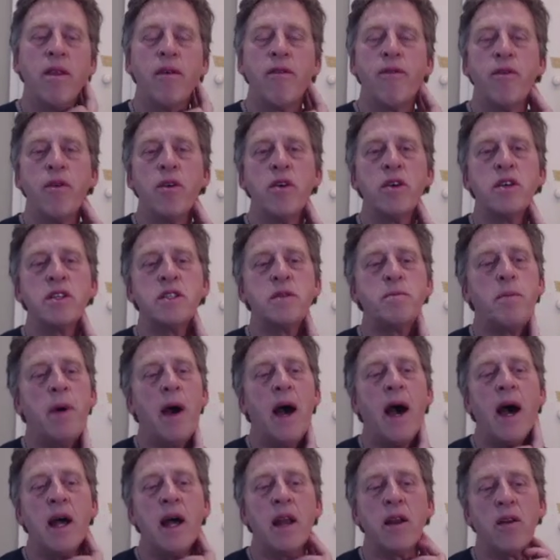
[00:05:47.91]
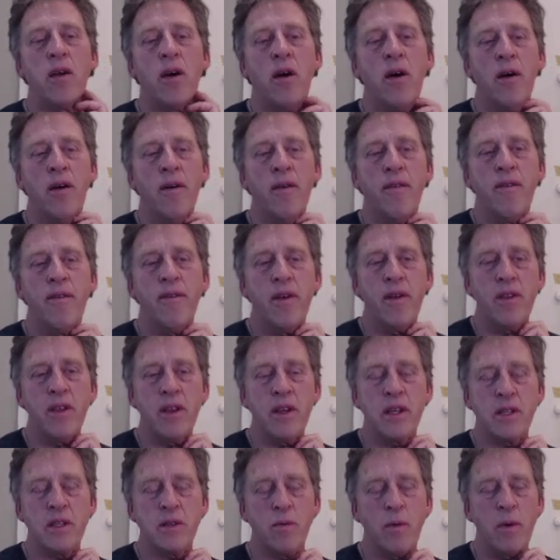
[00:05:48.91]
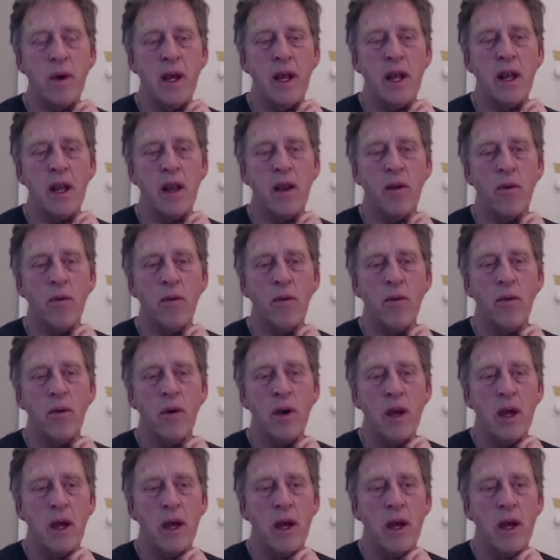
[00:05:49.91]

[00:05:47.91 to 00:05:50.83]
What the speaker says: the first part of this wee little